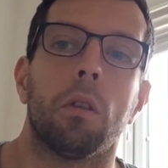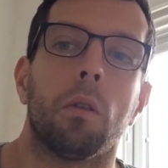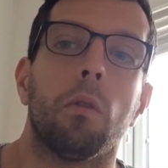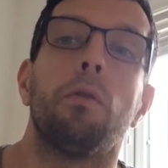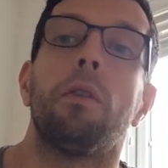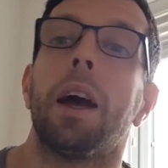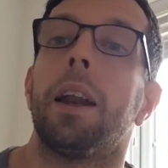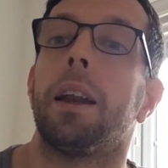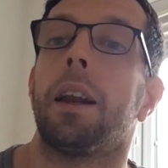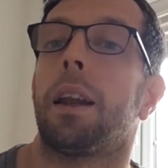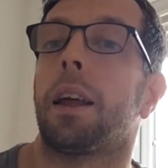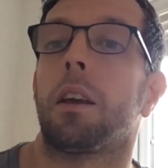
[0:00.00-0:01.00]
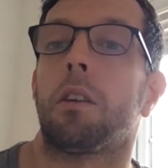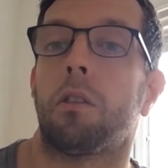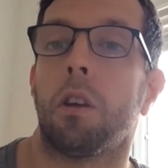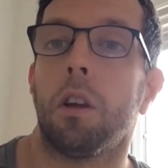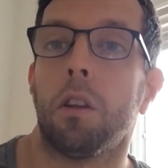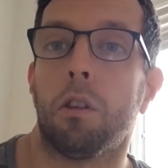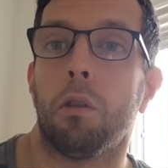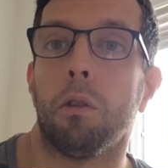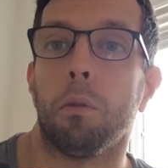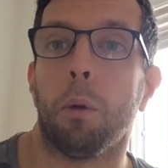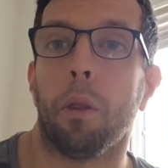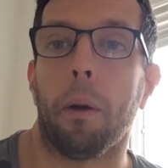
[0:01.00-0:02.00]
unfailing links to his
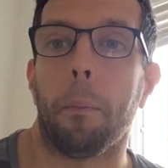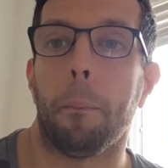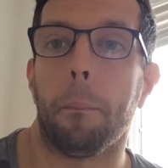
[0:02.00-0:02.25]
mother.